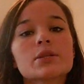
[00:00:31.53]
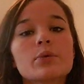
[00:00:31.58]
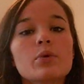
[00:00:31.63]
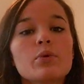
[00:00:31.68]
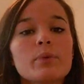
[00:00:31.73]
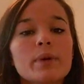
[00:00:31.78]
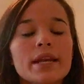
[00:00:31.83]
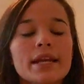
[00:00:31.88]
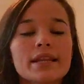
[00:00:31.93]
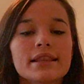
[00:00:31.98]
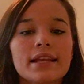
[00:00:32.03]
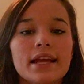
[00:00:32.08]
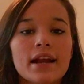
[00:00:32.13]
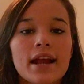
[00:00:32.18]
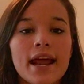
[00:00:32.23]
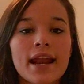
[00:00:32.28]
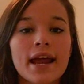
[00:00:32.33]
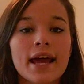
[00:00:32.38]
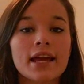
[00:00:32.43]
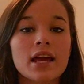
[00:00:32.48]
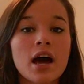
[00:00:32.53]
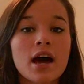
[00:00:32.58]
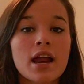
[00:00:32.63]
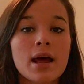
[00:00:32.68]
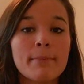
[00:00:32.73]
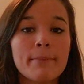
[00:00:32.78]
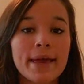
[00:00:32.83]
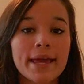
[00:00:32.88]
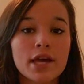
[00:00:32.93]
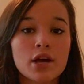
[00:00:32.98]
So we went in there and I
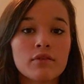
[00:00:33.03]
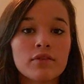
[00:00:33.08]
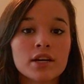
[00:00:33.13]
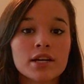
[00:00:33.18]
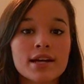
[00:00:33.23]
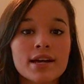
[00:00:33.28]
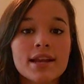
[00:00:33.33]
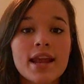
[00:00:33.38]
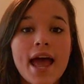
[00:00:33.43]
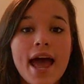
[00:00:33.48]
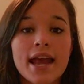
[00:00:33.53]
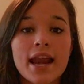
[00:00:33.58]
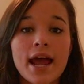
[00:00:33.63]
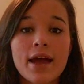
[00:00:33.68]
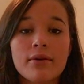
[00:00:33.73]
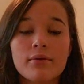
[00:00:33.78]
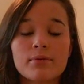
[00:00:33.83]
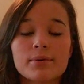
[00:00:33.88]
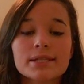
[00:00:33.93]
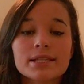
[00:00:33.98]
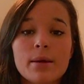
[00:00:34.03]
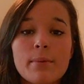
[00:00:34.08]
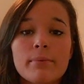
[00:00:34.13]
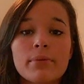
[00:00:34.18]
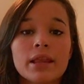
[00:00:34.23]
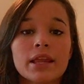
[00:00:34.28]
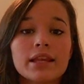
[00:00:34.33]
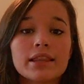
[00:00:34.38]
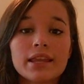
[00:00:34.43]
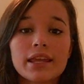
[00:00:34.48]
got a makeover done, and I was
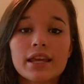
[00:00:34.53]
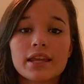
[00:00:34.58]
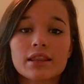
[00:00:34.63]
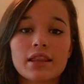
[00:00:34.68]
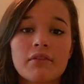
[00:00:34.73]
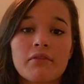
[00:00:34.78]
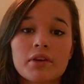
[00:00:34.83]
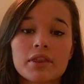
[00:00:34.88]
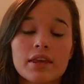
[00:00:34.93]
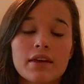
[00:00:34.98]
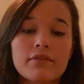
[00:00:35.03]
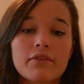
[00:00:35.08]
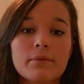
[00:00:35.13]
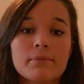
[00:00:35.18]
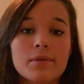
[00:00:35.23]
completely in love with it.